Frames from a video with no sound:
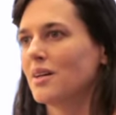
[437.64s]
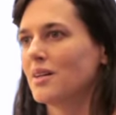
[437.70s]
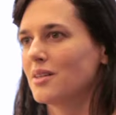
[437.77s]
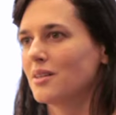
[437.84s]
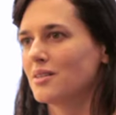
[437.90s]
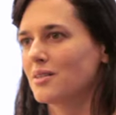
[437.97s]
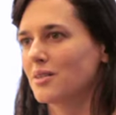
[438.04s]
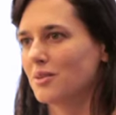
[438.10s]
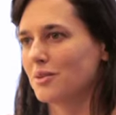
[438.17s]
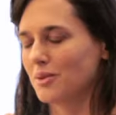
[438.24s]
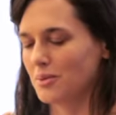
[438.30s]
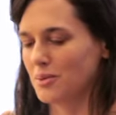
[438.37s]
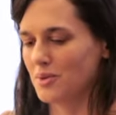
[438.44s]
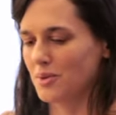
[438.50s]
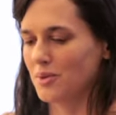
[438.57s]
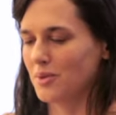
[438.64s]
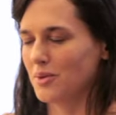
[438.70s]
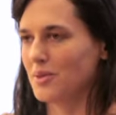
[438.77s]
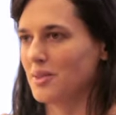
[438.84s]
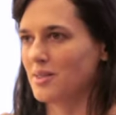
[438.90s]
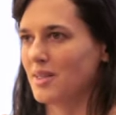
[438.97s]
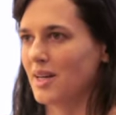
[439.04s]
So it was
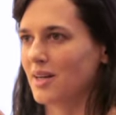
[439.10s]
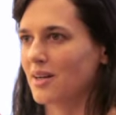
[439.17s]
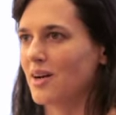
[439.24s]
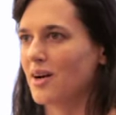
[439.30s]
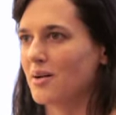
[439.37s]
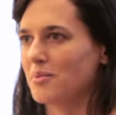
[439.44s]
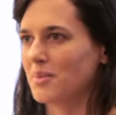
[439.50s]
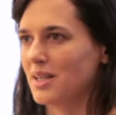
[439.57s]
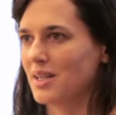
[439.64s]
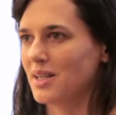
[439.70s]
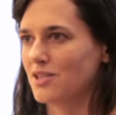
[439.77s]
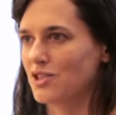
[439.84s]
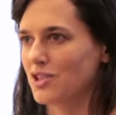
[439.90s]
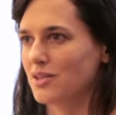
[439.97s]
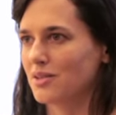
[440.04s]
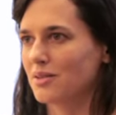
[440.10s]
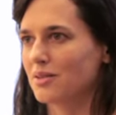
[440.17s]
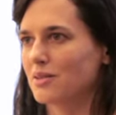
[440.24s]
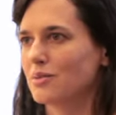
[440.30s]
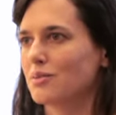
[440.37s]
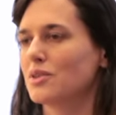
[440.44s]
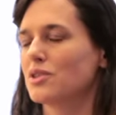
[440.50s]
always that combination,
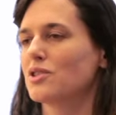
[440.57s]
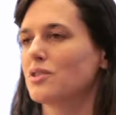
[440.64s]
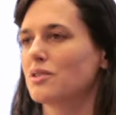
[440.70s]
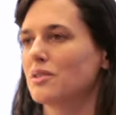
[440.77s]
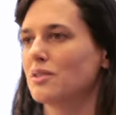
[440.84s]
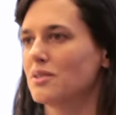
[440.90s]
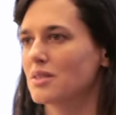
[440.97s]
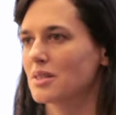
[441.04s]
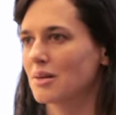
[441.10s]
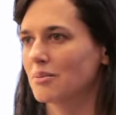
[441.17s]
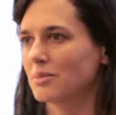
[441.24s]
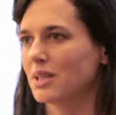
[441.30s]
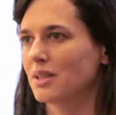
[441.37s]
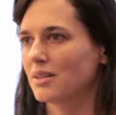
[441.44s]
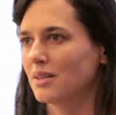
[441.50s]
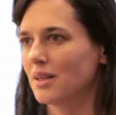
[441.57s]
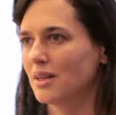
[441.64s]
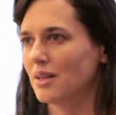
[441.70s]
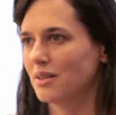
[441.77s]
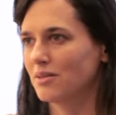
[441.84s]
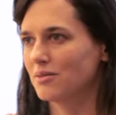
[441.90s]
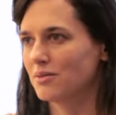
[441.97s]
which is something that
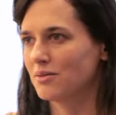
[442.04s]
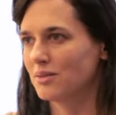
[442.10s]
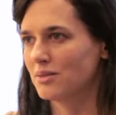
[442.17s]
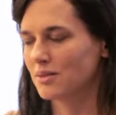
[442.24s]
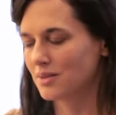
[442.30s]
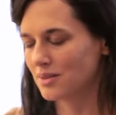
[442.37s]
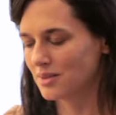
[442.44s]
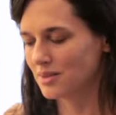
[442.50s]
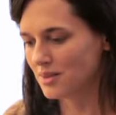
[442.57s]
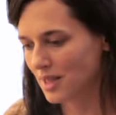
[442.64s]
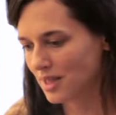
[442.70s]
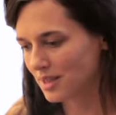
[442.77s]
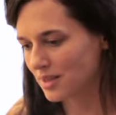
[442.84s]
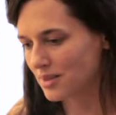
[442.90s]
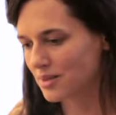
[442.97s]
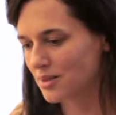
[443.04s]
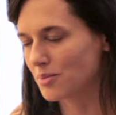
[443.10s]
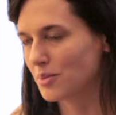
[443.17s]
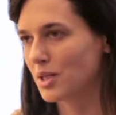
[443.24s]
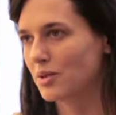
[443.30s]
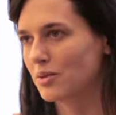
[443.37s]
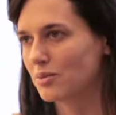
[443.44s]
I've taken into
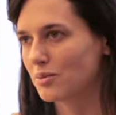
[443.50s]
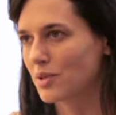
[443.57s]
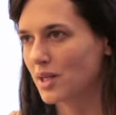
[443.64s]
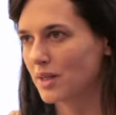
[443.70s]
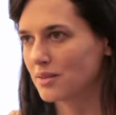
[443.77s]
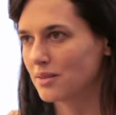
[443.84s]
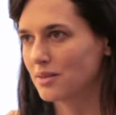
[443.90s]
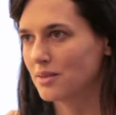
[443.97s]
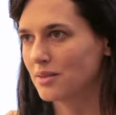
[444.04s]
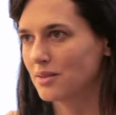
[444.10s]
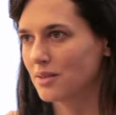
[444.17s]
my own practice.